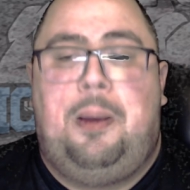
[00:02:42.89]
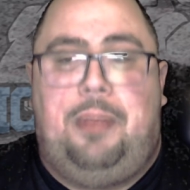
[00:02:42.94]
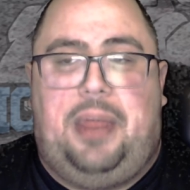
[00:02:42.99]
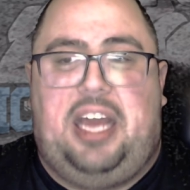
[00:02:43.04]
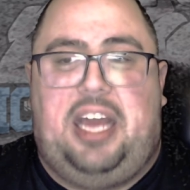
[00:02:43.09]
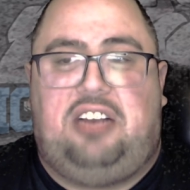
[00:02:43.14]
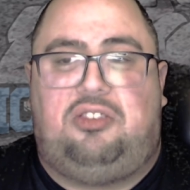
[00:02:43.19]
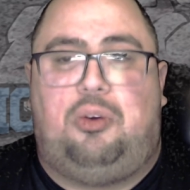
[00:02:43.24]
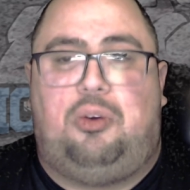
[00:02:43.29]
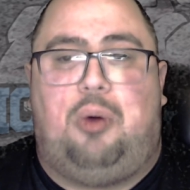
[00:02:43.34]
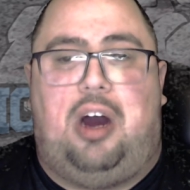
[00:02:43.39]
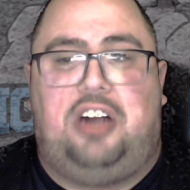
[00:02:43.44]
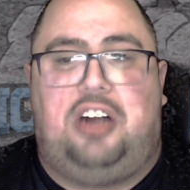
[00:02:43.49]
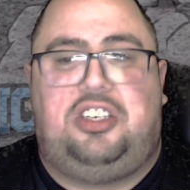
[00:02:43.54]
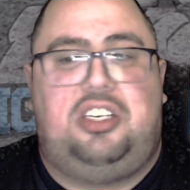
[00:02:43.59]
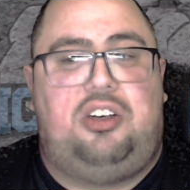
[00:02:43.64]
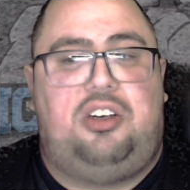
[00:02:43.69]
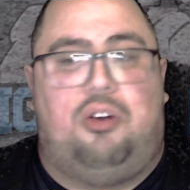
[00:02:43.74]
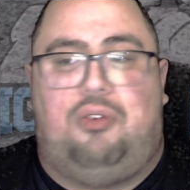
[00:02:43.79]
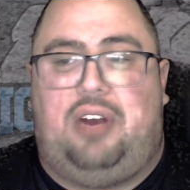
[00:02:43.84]
Thanks for
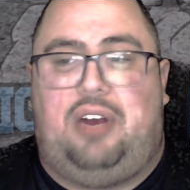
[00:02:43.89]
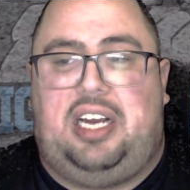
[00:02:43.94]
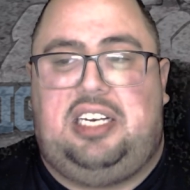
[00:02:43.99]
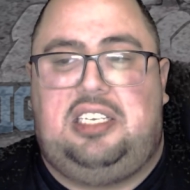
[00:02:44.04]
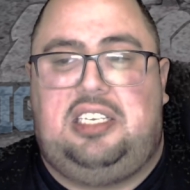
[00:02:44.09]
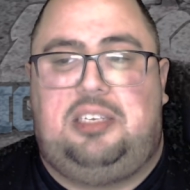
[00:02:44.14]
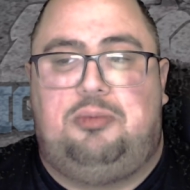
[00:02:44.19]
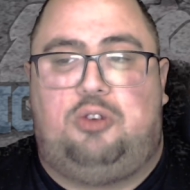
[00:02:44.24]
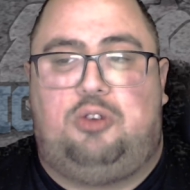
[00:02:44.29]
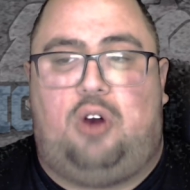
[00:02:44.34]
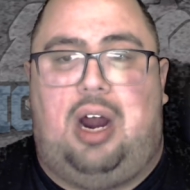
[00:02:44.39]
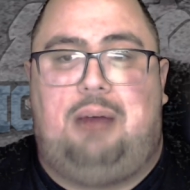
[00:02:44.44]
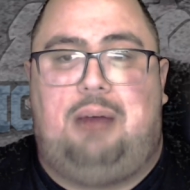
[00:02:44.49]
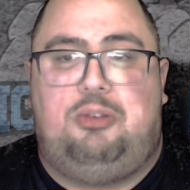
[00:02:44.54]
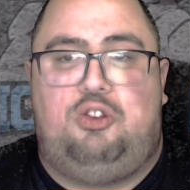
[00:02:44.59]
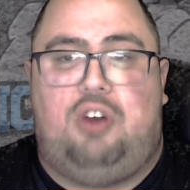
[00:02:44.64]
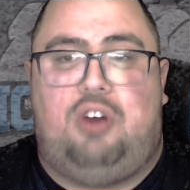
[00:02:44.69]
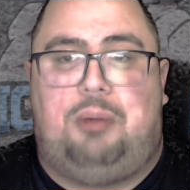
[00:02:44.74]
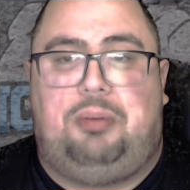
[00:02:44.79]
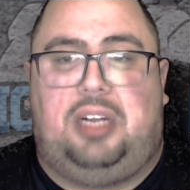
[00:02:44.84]
watching. Don't forget to subscribe
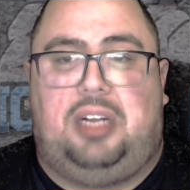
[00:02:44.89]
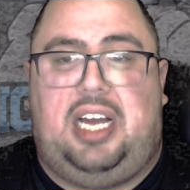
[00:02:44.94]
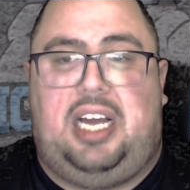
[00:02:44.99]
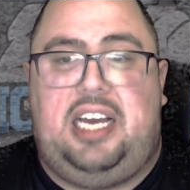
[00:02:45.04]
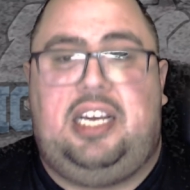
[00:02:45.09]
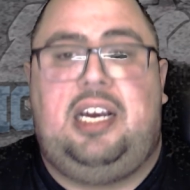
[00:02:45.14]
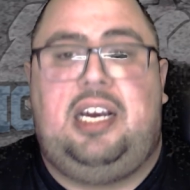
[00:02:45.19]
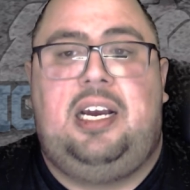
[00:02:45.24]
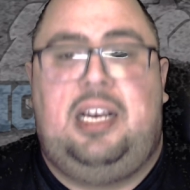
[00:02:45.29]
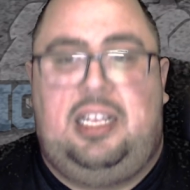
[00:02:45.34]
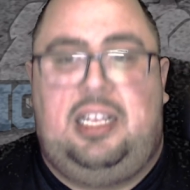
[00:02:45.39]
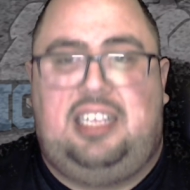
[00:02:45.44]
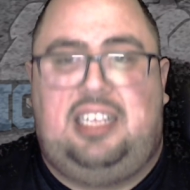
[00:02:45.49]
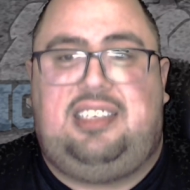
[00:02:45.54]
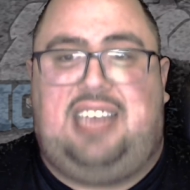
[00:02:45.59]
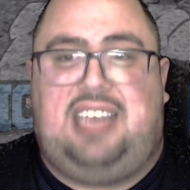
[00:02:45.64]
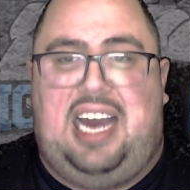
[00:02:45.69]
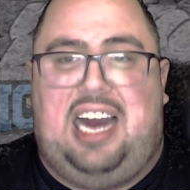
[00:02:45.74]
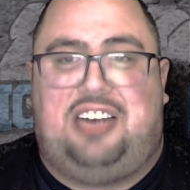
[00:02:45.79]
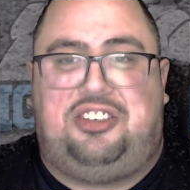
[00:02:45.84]
and drop a like. Let's
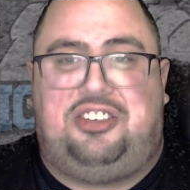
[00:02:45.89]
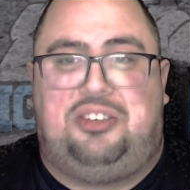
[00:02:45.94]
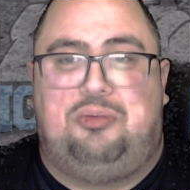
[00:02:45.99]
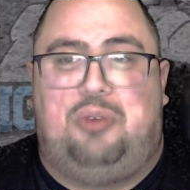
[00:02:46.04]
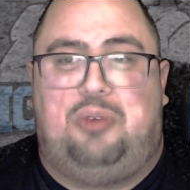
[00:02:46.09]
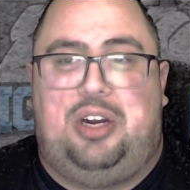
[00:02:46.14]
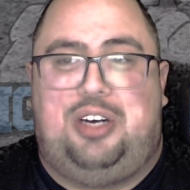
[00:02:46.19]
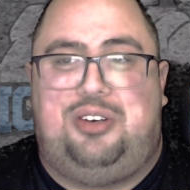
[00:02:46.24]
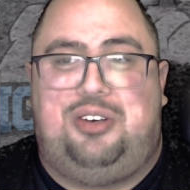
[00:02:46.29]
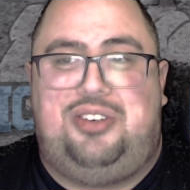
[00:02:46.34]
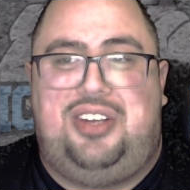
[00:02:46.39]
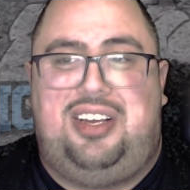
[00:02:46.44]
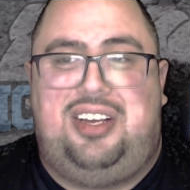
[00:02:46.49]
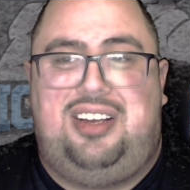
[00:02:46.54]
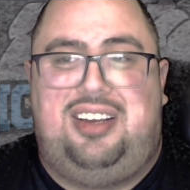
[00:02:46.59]
cash some winners.